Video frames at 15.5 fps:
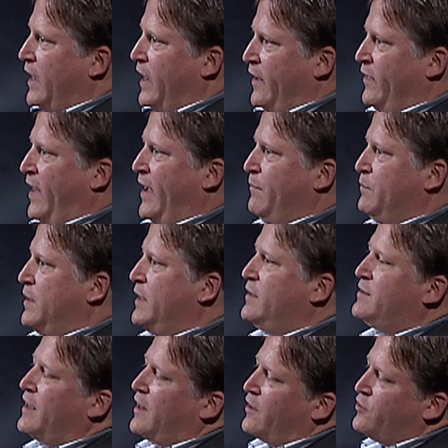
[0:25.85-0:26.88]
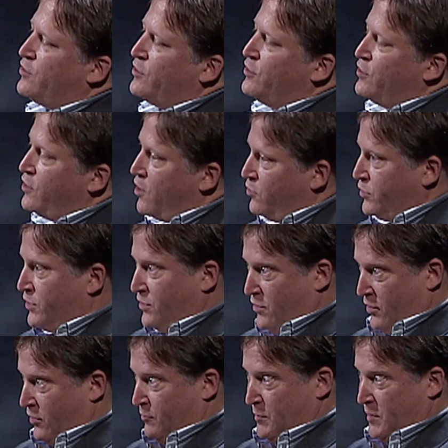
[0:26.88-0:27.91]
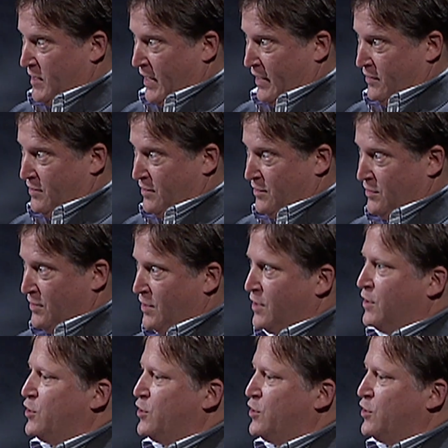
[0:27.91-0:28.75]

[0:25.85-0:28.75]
And that means that under no circumstances